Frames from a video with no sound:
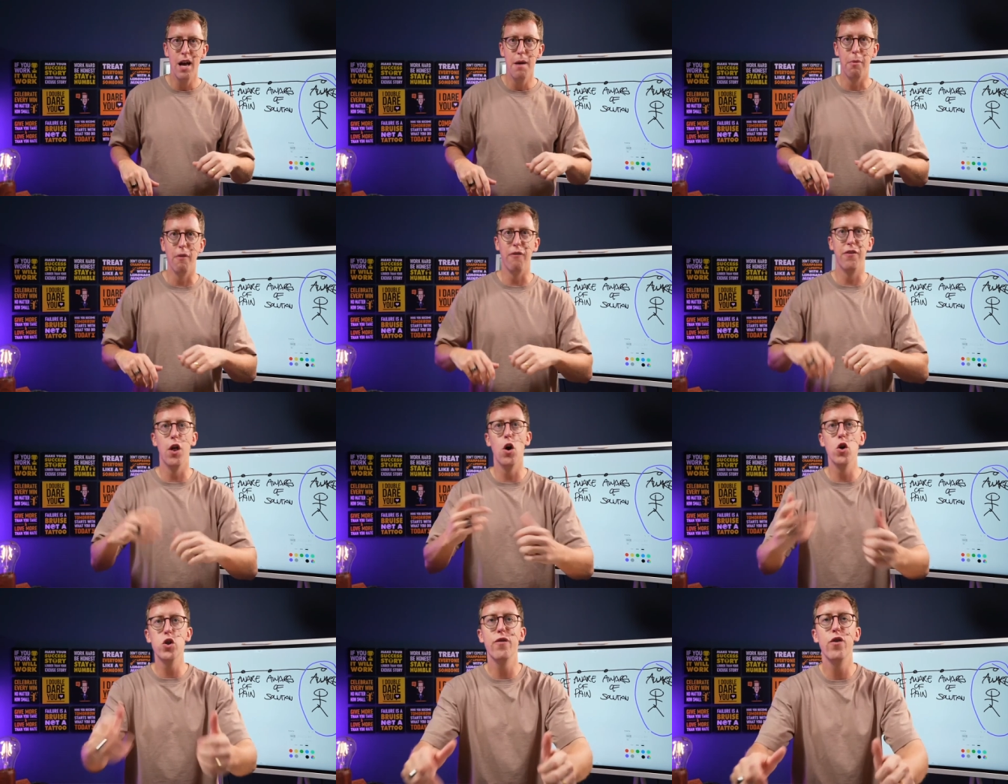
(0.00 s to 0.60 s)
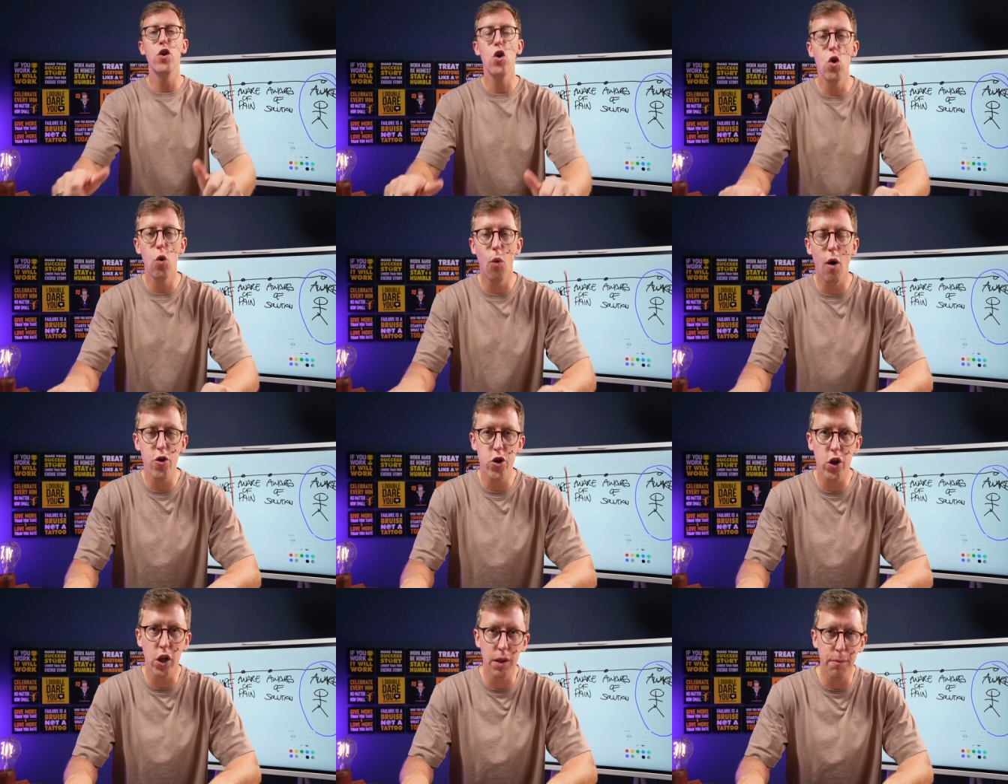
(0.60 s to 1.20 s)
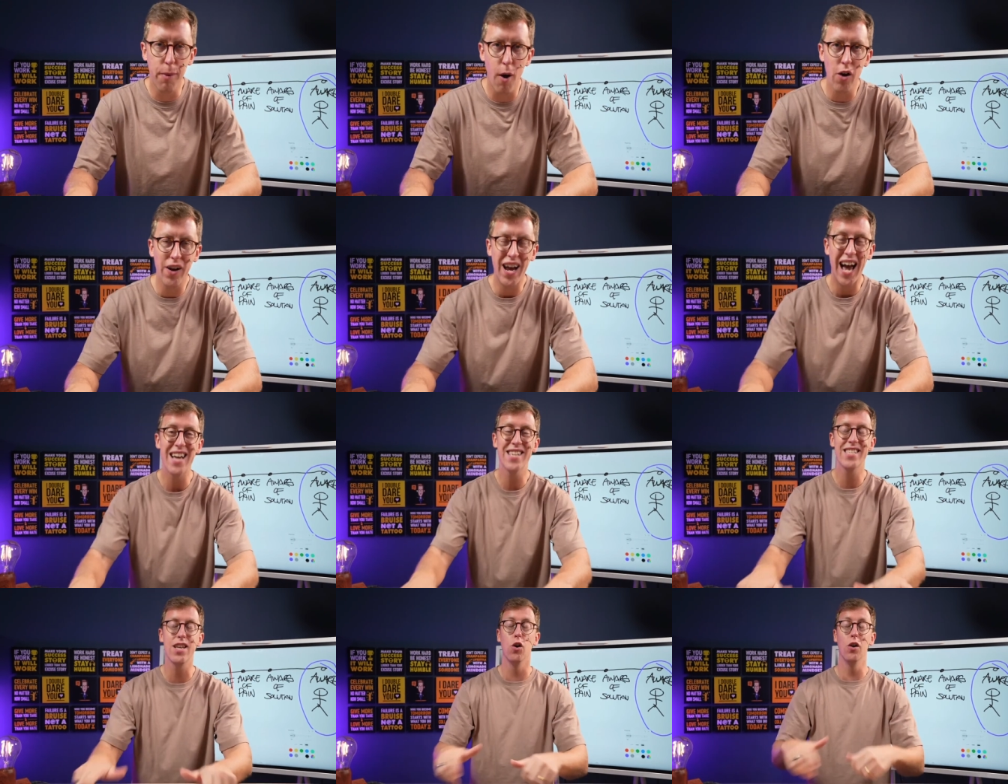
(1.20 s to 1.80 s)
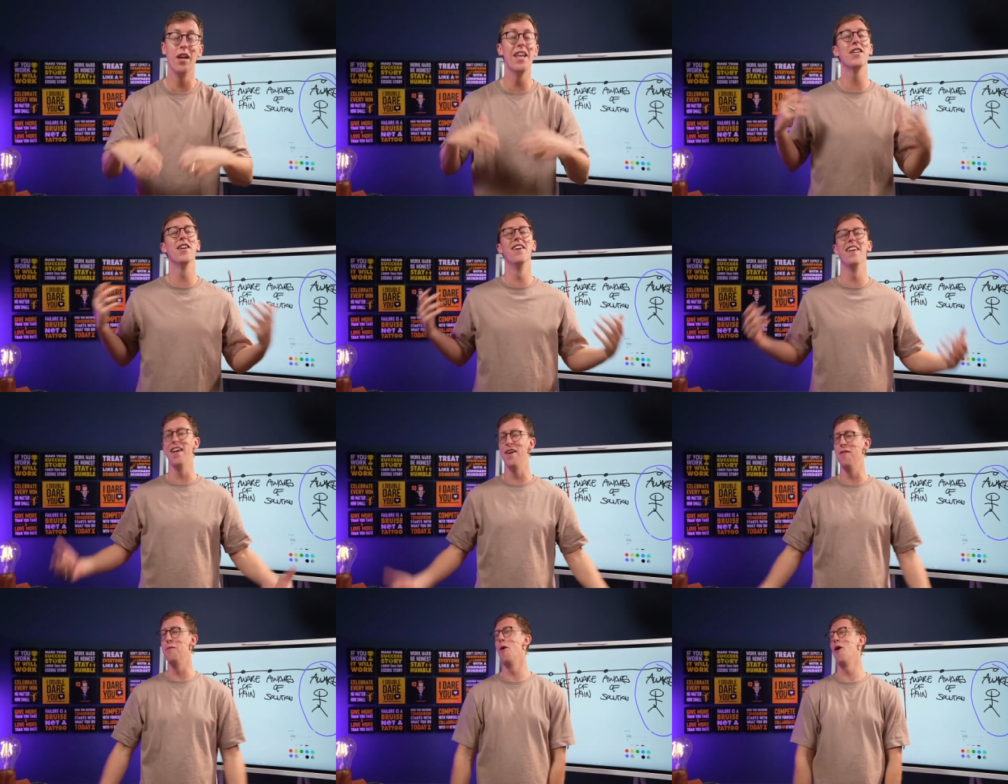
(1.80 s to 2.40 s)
But for those of you who are watching on the podcast or listening,